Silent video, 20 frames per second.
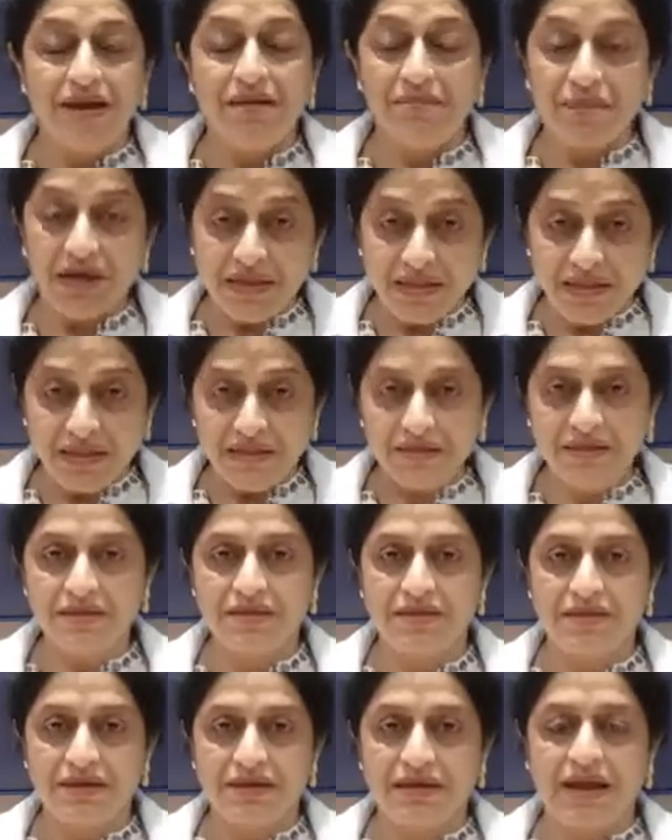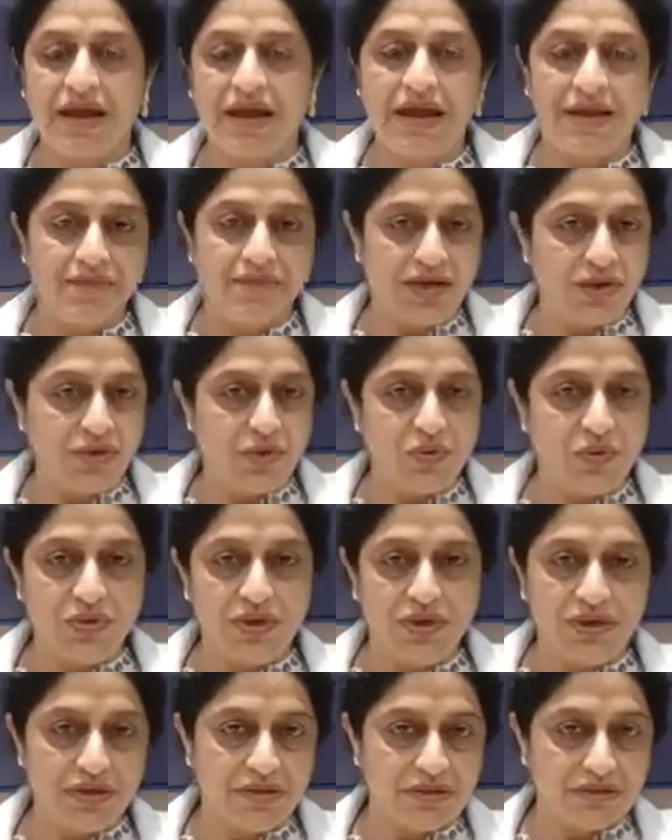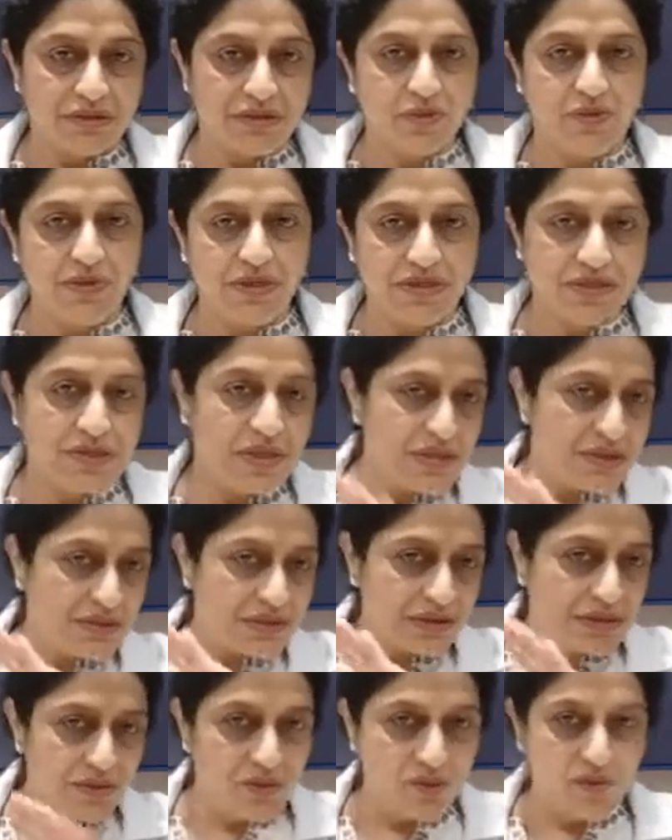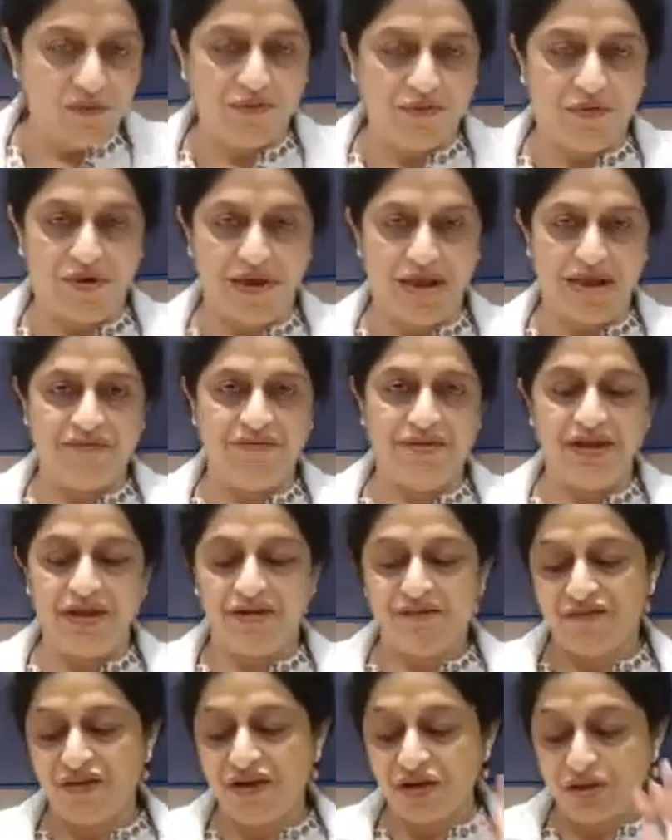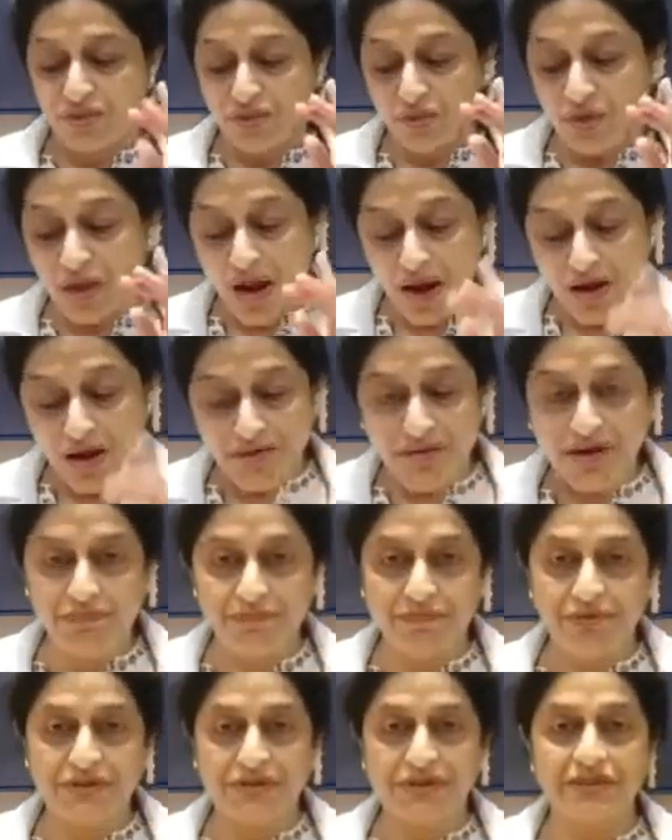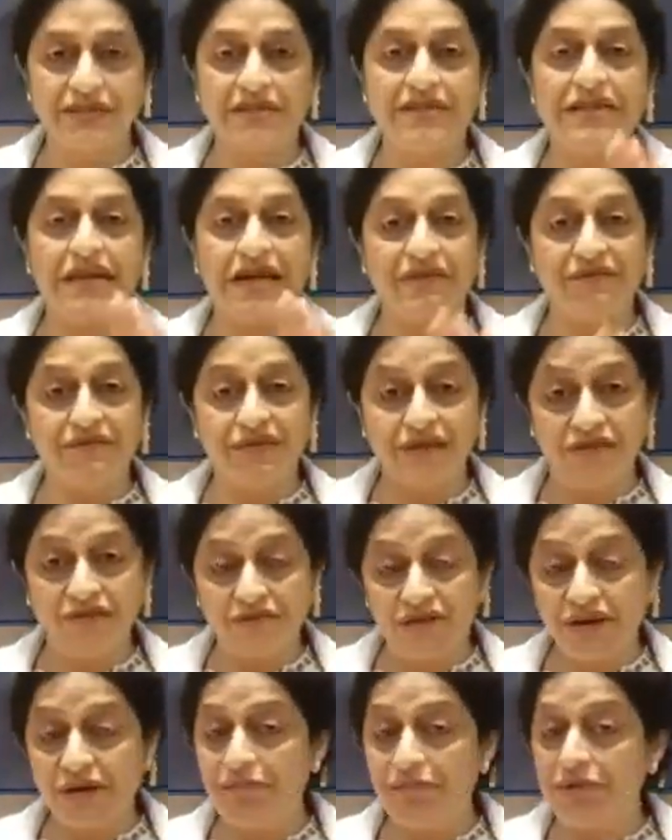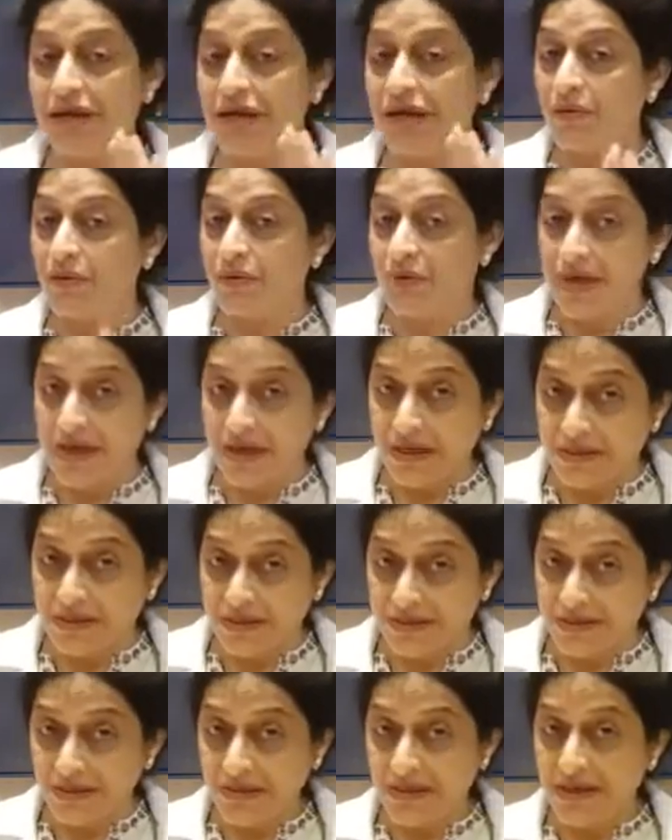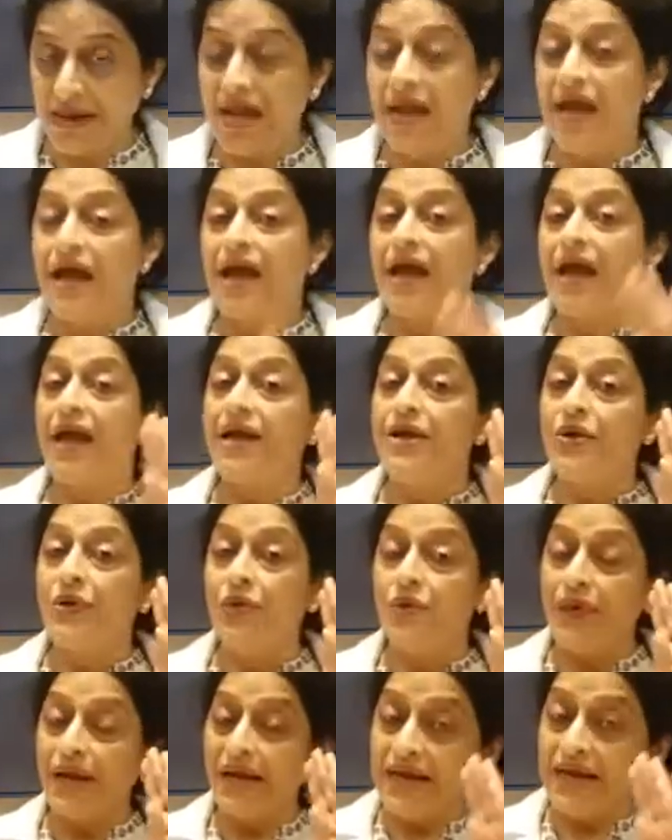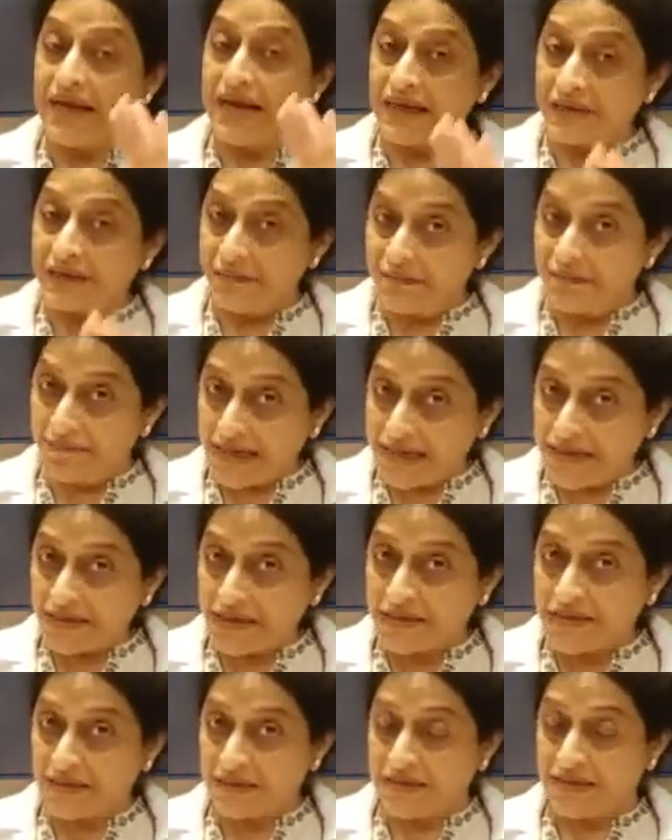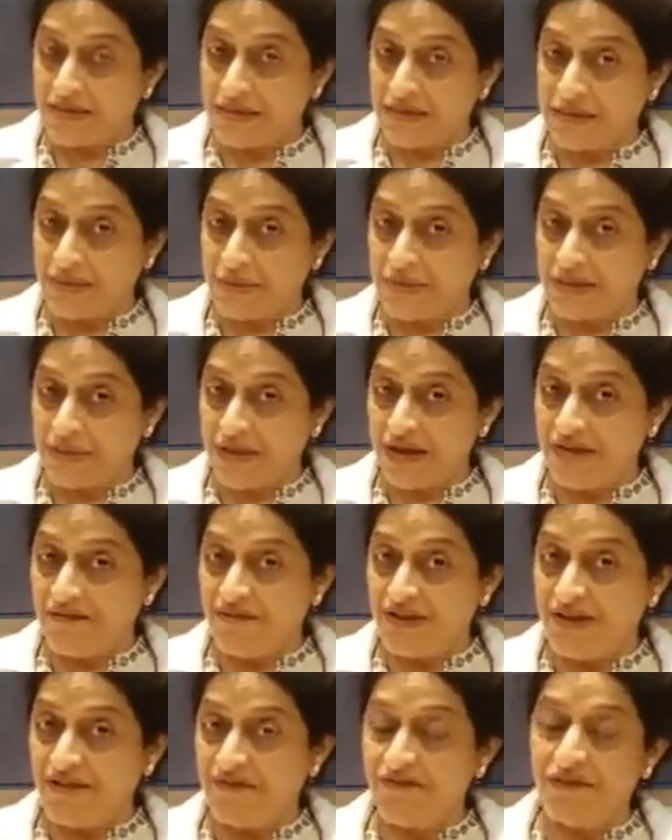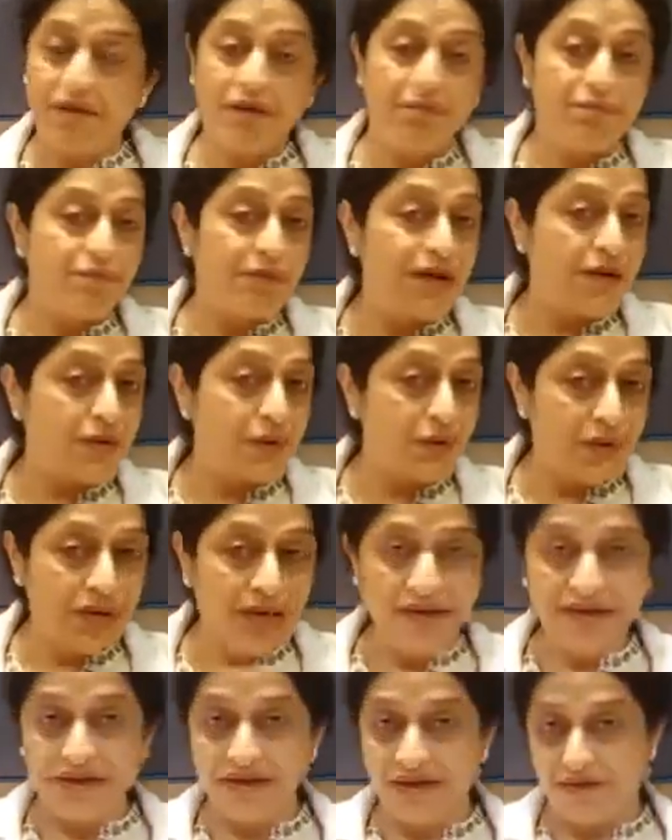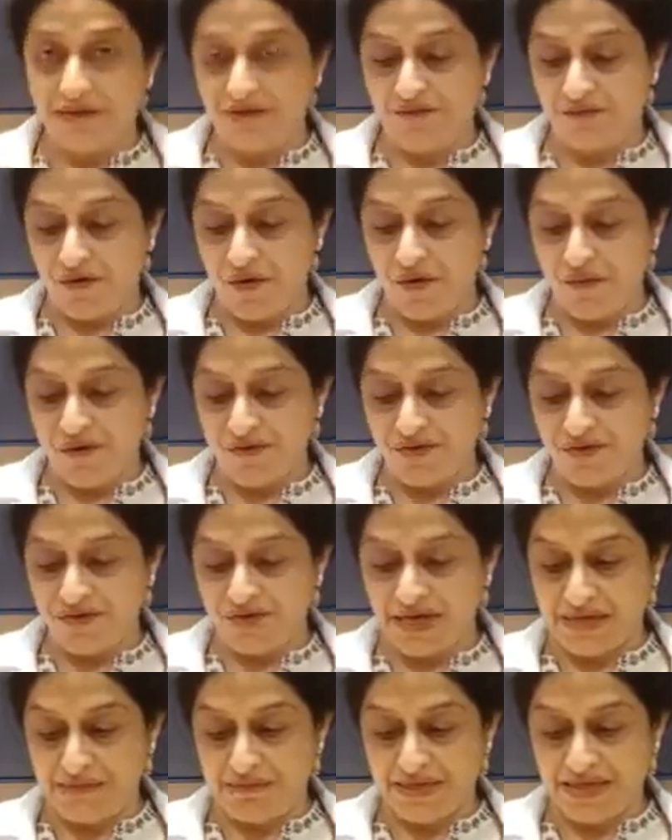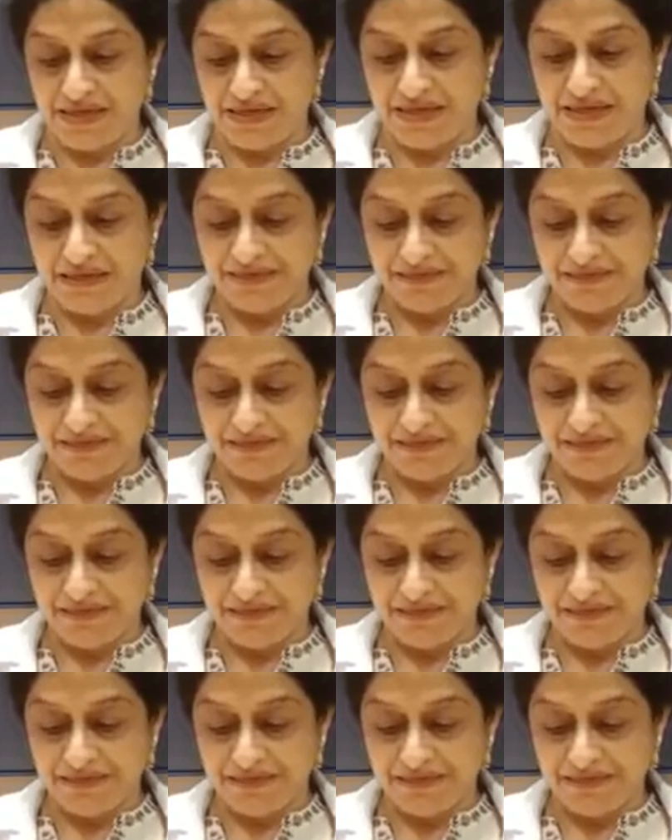But this is the time, in 2 years, no result, go for IVF. So 100% IVF will be a good answer, and you will get a better success with IVF compared to any other form of treatment.